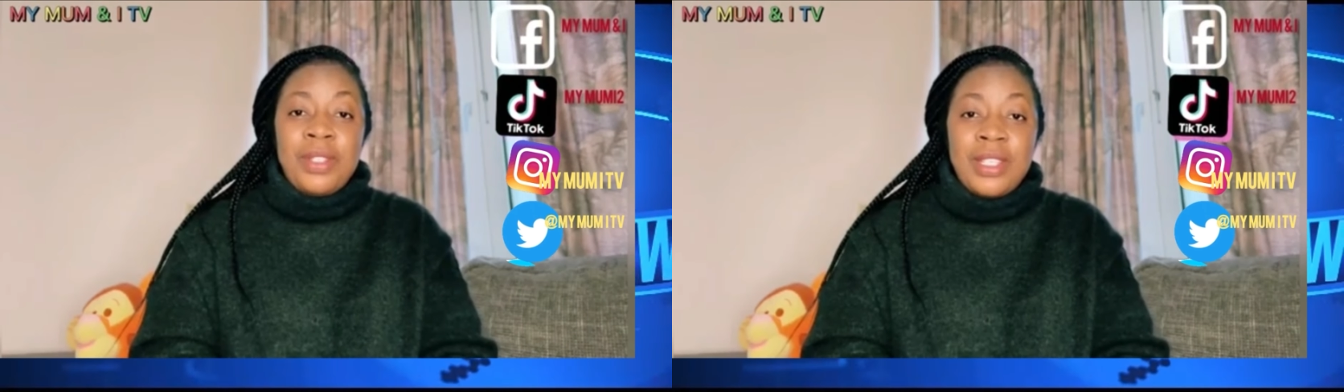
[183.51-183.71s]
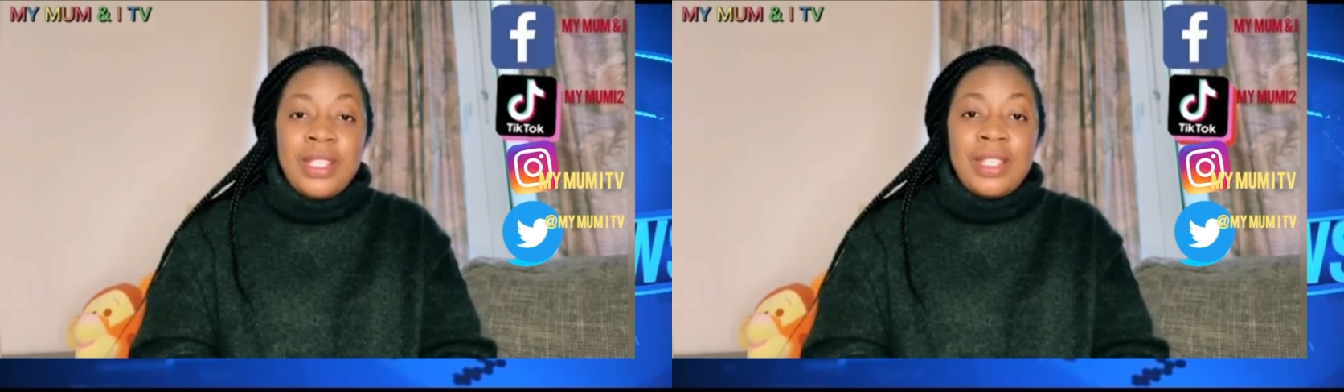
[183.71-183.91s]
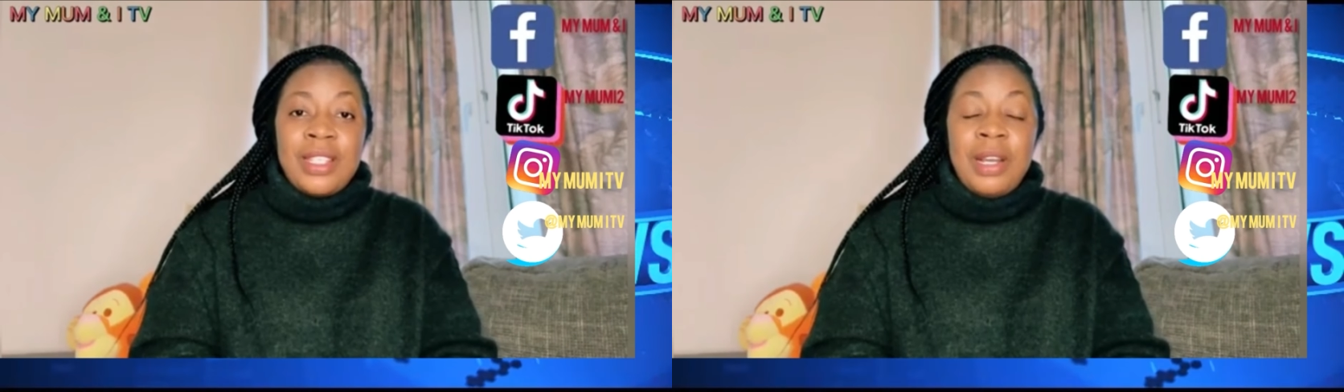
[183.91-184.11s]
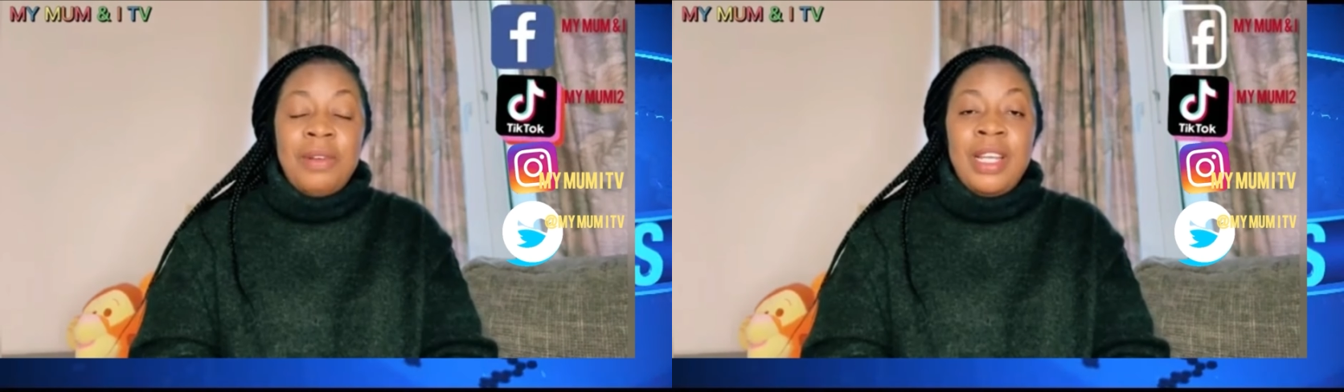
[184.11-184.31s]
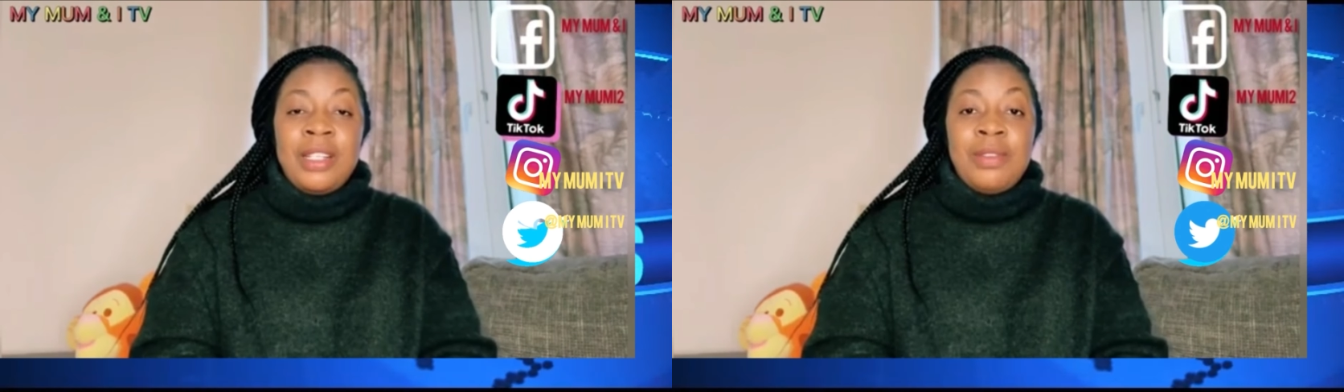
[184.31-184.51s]
that will
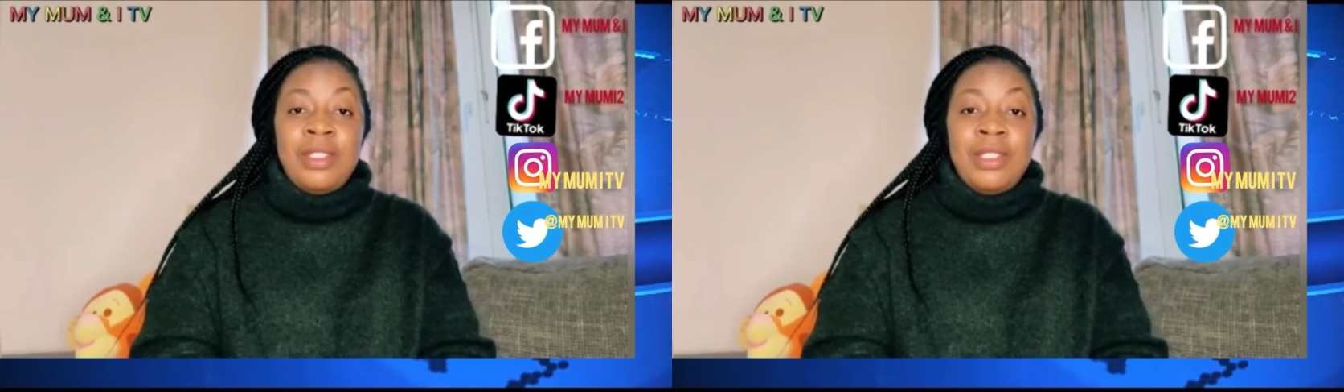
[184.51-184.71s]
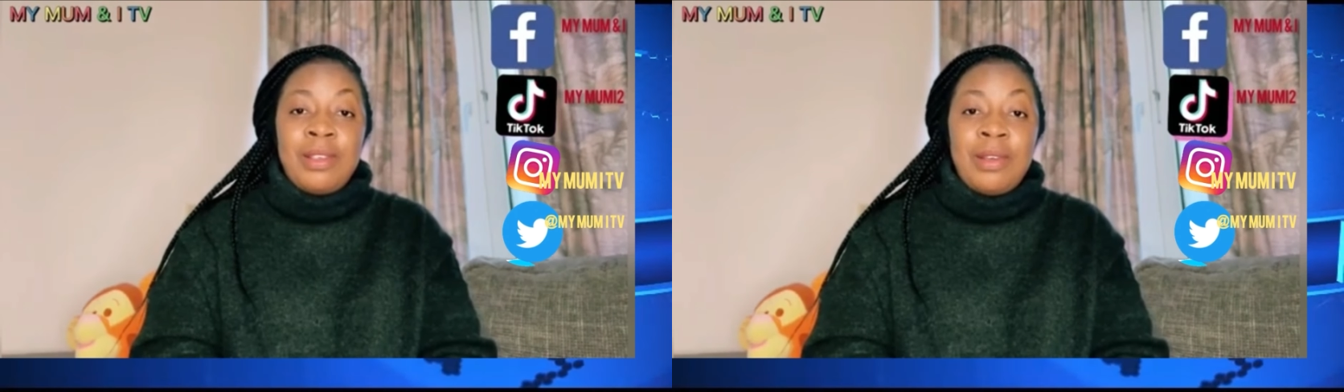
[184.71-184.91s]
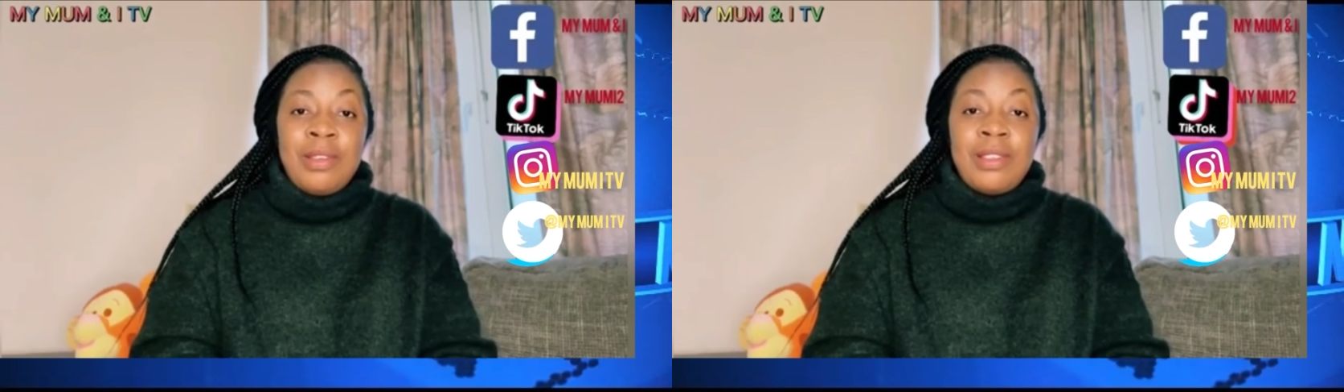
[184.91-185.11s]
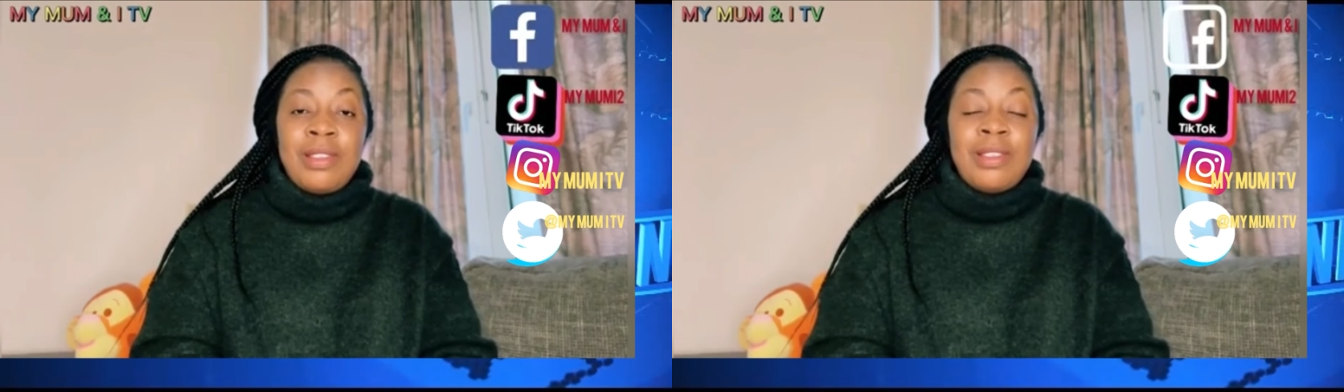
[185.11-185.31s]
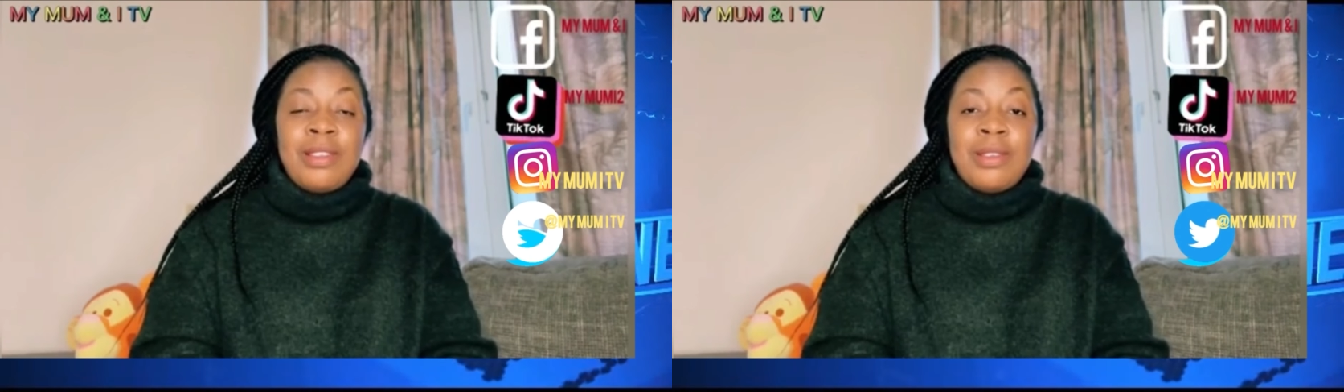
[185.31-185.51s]
enhance
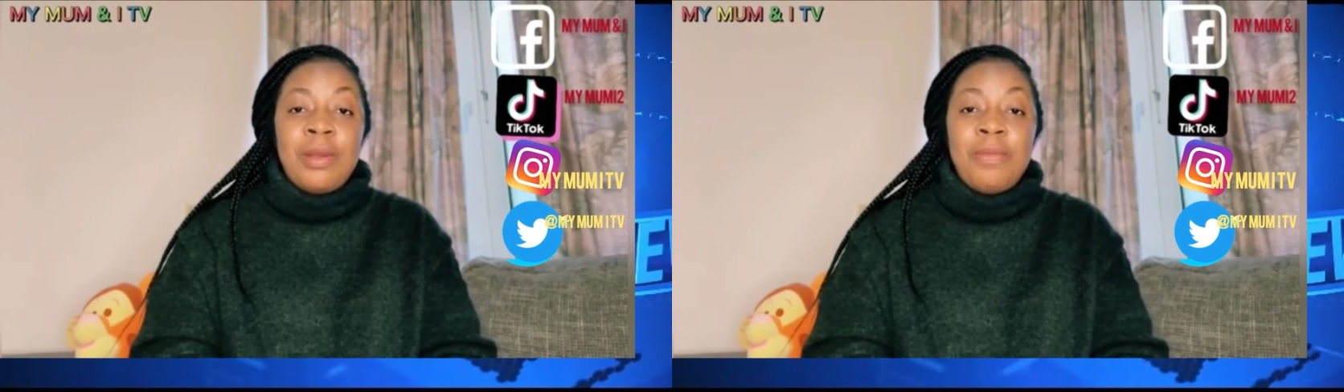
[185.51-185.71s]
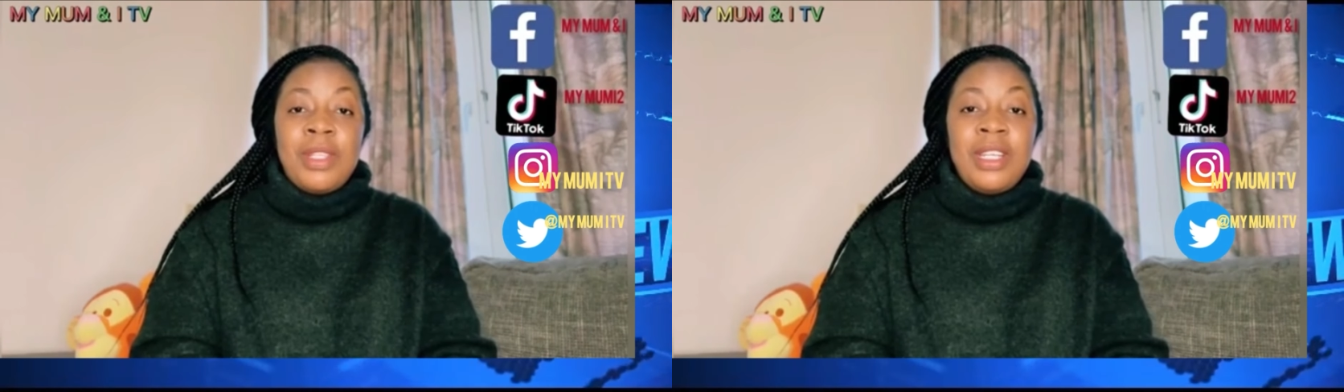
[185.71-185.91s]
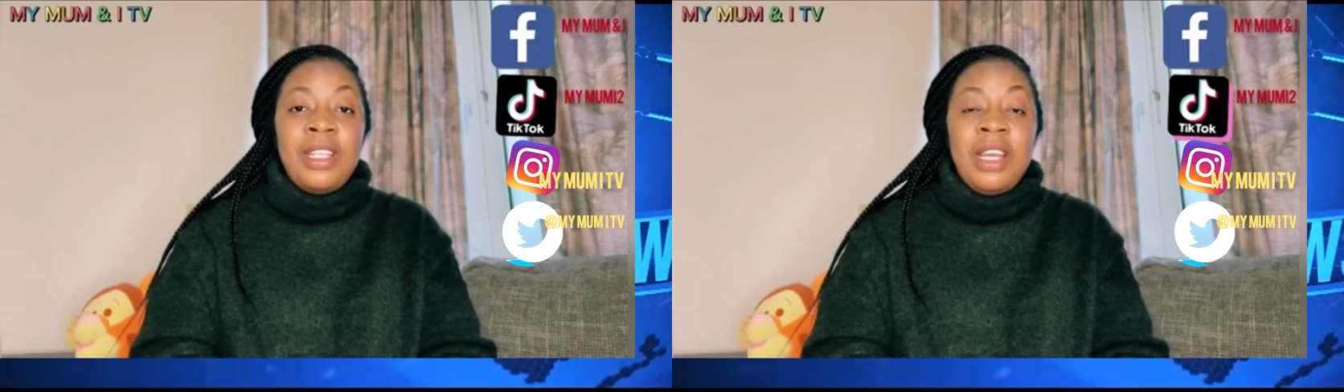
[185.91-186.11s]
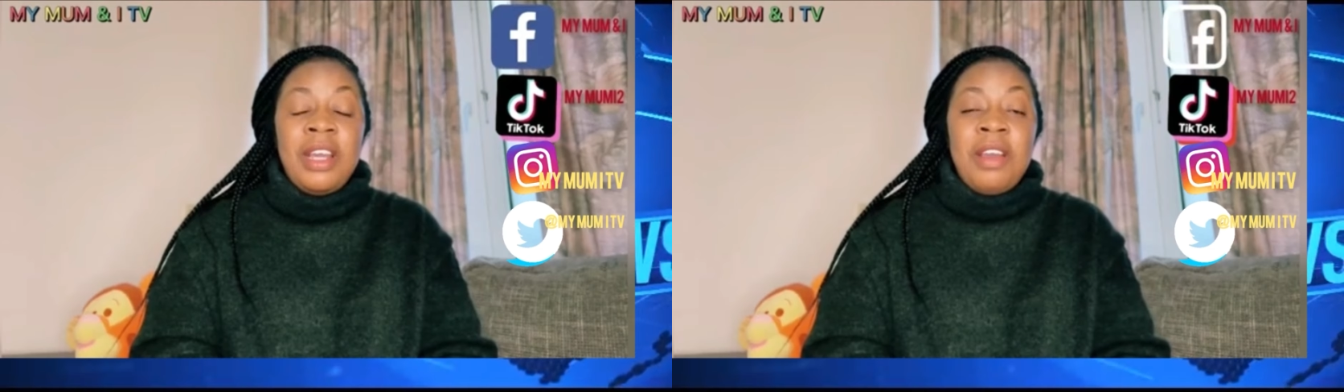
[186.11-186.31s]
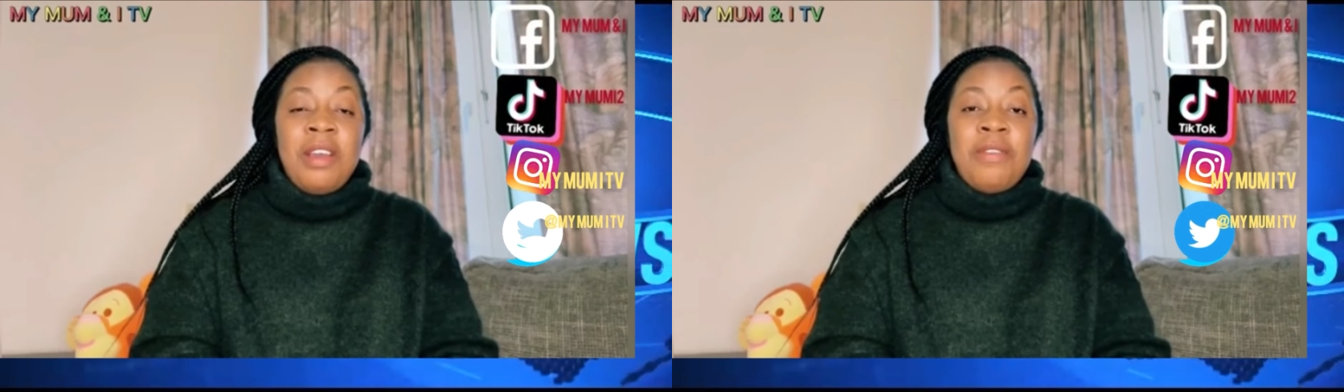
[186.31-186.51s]
productivity,